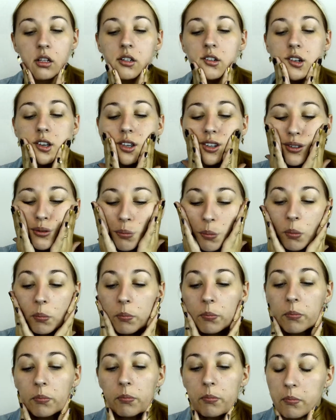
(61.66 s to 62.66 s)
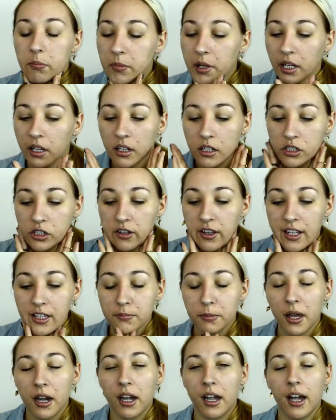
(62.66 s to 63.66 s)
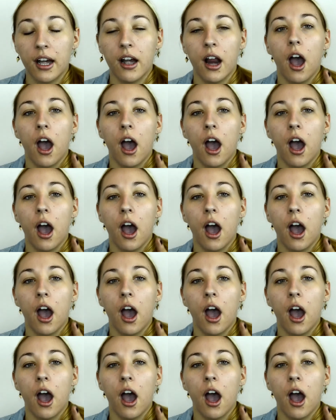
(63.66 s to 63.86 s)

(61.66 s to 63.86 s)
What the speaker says: Just making sure that's blended in.